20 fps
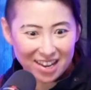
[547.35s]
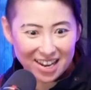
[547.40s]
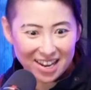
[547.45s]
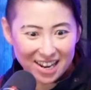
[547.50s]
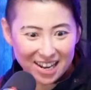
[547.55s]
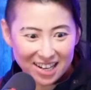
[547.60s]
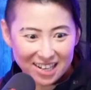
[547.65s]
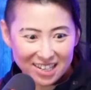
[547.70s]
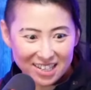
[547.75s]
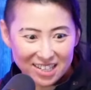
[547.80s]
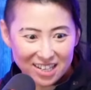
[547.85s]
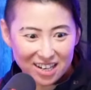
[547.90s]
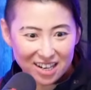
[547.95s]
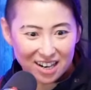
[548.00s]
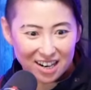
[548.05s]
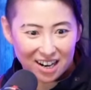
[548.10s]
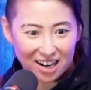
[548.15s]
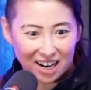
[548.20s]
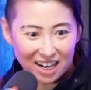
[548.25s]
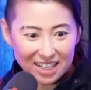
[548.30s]
And
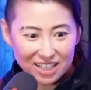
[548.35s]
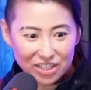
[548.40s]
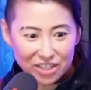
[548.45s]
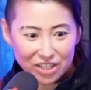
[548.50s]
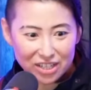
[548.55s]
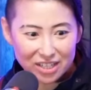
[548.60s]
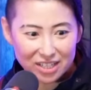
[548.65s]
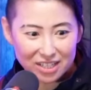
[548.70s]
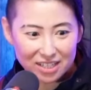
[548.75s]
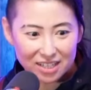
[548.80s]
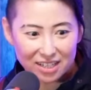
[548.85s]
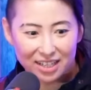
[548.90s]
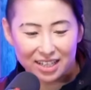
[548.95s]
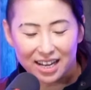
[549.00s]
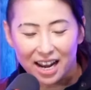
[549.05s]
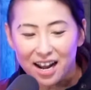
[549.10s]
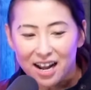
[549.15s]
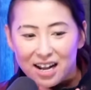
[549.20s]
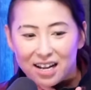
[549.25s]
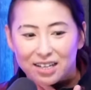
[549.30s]
I just,
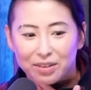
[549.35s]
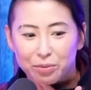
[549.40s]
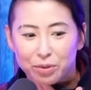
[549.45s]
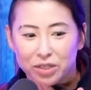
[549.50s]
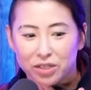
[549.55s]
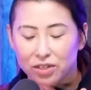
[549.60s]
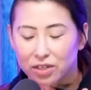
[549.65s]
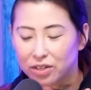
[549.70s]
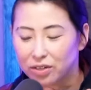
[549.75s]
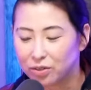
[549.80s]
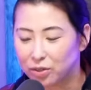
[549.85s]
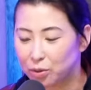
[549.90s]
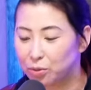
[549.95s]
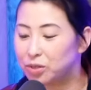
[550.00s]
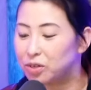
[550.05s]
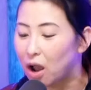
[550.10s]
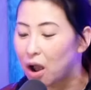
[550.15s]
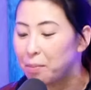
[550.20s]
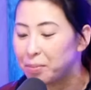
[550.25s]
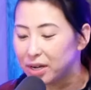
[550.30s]
it was
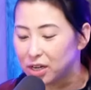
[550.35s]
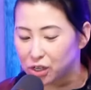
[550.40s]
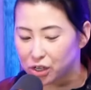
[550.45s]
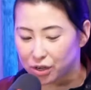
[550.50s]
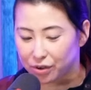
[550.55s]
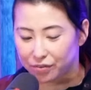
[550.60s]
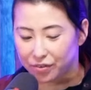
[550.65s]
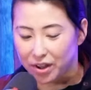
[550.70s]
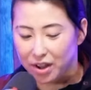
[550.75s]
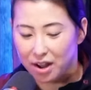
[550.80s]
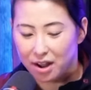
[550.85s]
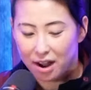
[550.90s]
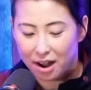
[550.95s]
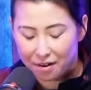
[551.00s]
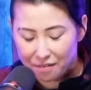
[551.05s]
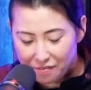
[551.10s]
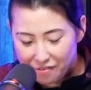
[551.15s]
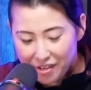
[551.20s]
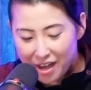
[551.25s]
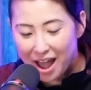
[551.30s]
a combination of
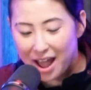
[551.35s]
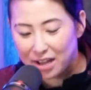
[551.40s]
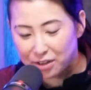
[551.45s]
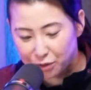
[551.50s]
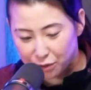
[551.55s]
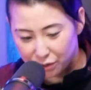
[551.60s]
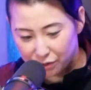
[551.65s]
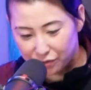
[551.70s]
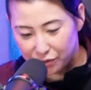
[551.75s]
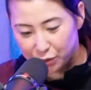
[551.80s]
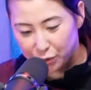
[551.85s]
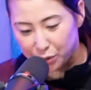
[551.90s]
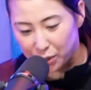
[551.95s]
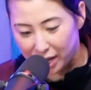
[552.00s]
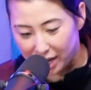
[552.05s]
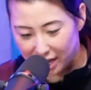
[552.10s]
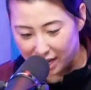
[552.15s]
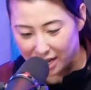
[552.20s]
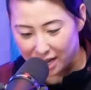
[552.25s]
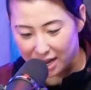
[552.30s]
that sort of
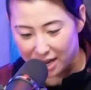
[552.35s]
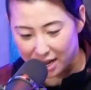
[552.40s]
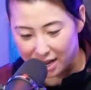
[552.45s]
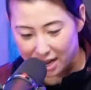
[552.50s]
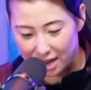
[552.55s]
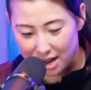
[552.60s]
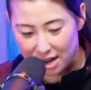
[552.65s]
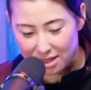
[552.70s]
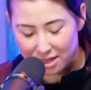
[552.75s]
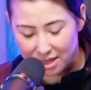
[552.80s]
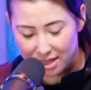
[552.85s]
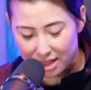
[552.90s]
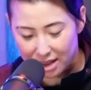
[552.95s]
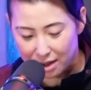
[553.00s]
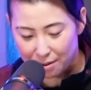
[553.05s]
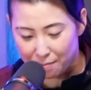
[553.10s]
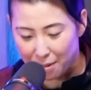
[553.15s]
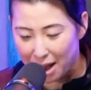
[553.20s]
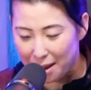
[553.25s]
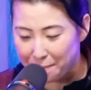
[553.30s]
training and
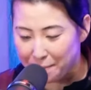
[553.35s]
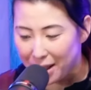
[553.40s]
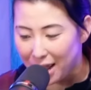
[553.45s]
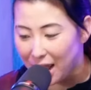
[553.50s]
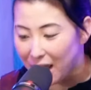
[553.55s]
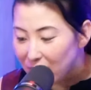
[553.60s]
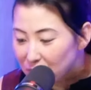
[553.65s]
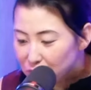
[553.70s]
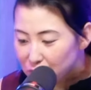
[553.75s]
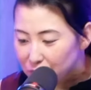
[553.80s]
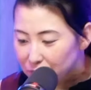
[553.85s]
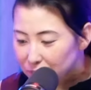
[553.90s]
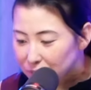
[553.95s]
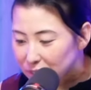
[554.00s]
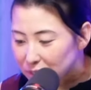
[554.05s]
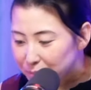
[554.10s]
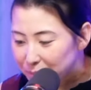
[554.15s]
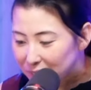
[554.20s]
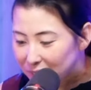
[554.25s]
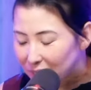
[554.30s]
then my
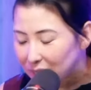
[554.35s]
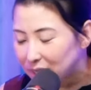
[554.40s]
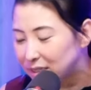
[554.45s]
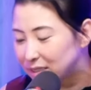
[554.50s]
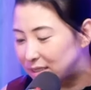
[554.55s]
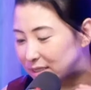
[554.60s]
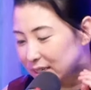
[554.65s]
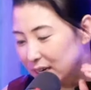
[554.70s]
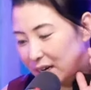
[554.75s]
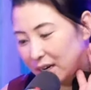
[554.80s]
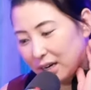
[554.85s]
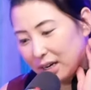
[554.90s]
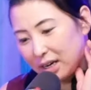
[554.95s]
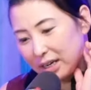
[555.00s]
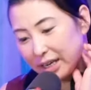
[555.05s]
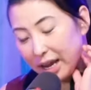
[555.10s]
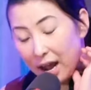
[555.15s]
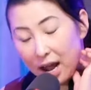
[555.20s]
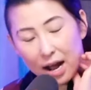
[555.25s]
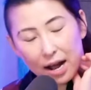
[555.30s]
passions, because,
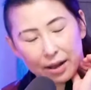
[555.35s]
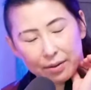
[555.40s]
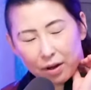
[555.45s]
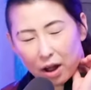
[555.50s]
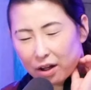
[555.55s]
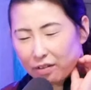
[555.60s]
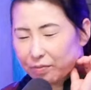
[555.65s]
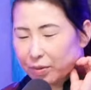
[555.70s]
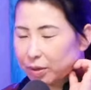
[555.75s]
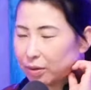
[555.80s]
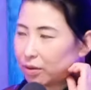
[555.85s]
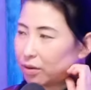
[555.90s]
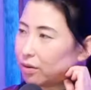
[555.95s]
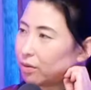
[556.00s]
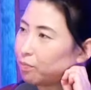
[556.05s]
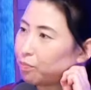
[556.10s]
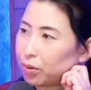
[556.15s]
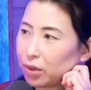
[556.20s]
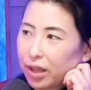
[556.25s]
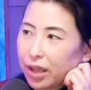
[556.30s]
I've
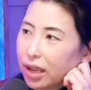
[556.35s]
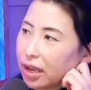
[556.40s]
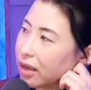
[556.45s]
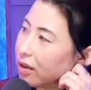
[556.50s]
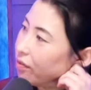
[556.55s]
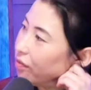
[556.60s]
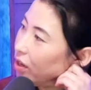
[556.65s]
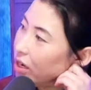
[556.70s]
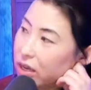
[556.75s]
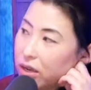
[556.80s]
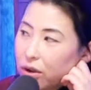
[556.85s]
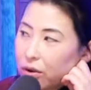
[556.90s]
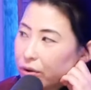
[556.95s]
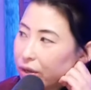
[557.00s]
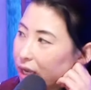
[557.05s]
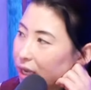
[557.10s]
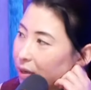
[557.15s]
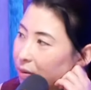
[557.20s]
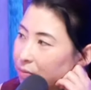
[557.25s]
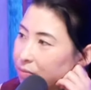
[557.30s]
been playing video
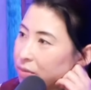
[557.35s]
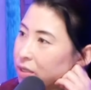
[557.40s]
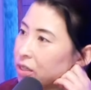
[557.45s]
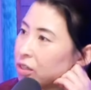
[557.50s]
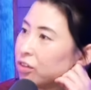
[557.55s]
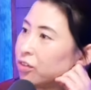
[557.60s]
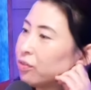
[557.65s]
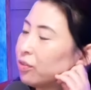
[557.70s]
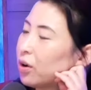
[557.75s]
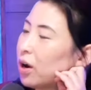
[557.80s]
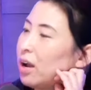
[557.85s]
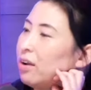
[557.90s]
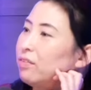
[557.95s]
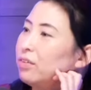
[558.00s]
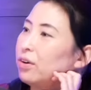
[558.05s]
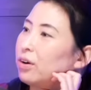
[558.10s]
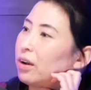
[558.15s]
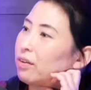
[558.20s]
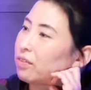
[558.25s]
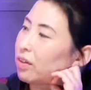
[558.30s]
games since
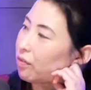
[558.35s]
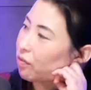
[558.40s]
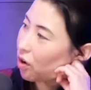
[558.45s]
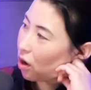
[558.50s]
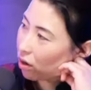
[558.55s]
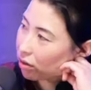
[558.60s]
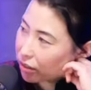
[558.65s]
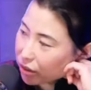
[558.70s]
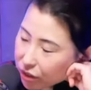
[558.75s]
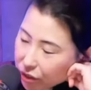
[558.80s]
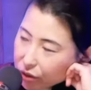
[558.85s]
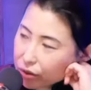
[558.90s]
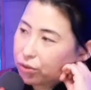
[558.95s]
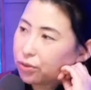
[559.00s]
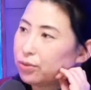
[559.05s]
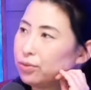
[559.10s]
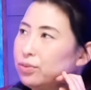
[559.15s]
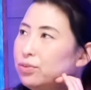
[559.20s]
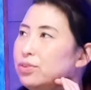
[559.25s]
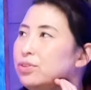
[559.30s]
forever. I've loved
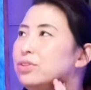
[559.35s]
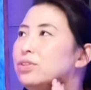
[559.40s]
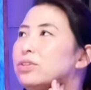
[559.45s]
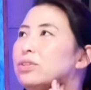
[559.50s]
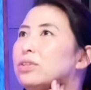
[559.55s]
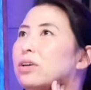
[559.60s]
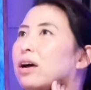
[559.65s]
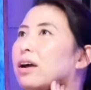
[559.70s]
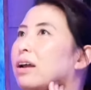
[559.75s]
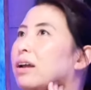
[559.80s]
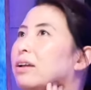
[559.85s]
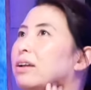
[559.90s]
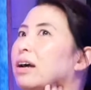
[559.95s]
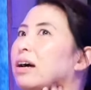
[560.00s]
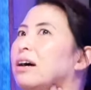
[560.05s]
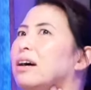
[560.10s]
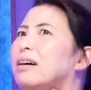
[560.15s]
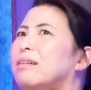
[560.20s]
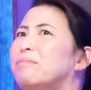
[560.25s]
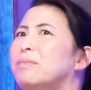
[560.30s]
cartoons.
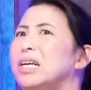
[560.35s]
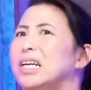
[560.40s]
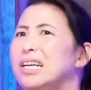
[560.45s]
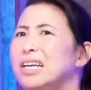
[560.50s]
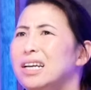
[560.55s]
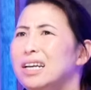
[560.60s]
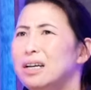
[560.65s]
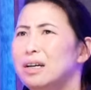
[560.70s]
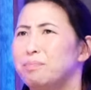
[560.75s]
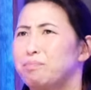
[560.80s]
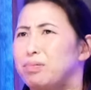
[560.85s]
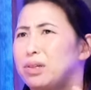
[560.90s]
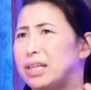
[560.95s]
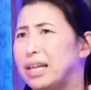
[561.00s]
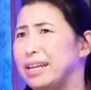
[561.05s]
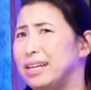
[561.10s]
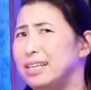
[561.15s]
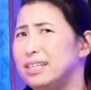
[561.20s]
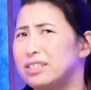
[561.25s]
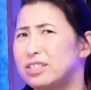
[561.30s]
I
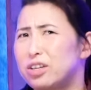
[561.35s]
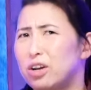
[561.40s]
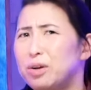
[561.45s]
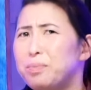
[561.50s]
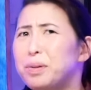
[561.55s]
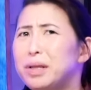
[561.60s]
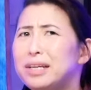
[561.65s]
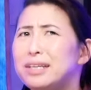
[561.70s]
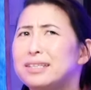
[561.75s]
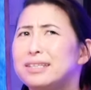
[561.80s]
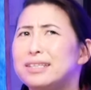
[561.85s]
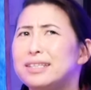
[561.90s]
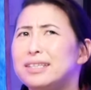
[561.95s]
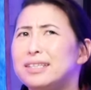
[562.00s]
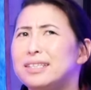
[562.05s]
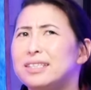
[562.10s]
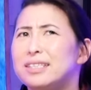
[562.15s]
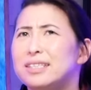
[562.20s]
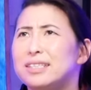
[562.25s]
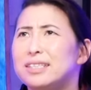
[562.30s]
started playing
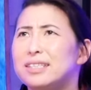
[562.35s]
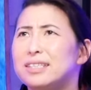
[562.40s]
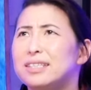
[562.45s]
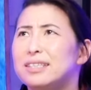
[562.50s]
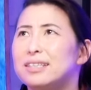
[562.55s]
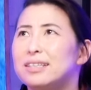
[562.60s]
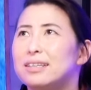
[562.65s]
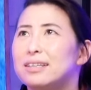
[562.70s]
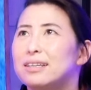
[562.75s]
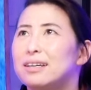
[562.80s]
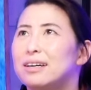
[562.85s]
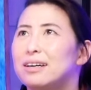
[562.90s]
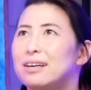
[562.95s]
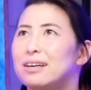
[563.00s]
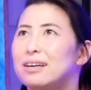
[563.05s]
D&D